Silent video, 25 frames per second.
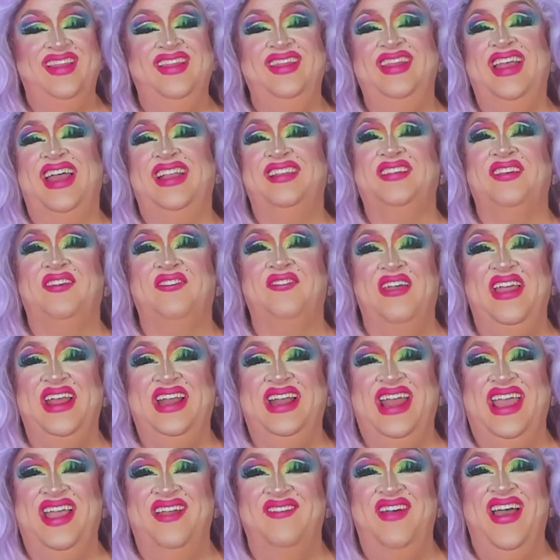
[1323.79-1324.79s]
That's a great
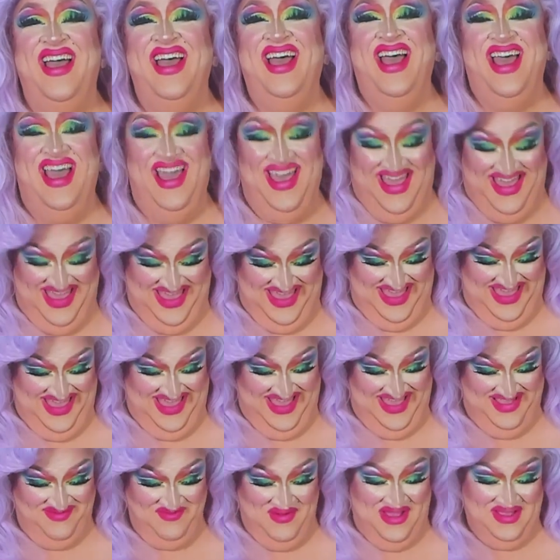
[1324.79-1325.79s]
name.
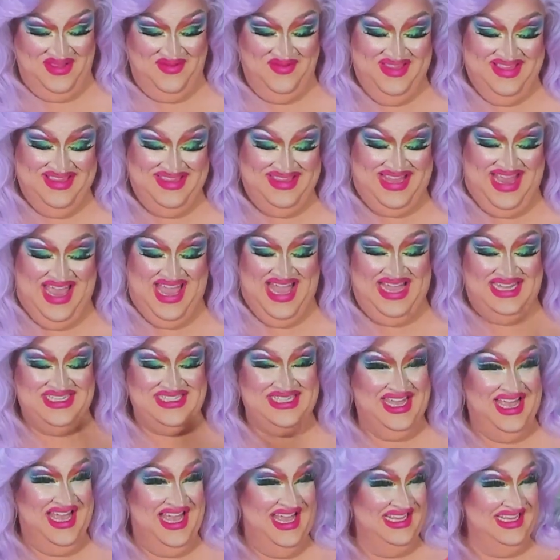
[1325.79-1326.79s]
Welcome to the
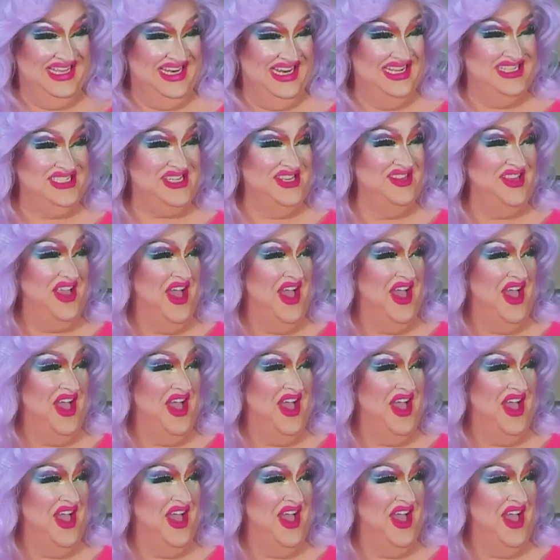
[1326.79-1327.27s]
stage. Delicious